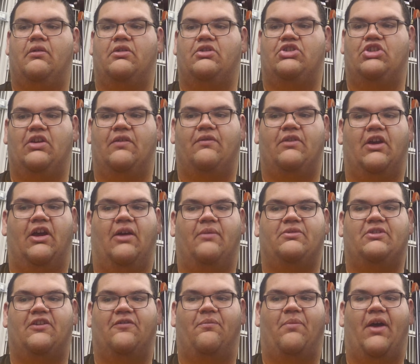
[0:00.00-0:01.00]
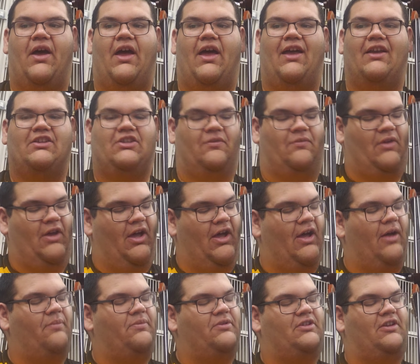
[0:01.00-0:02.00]
Shift up, shift back, shift
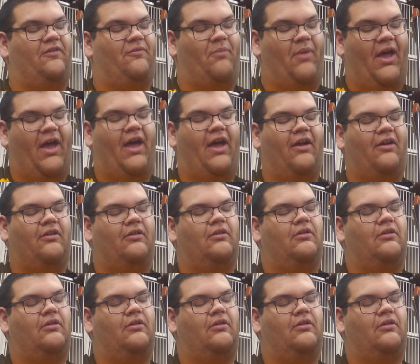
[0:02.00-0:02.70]
up, shift back.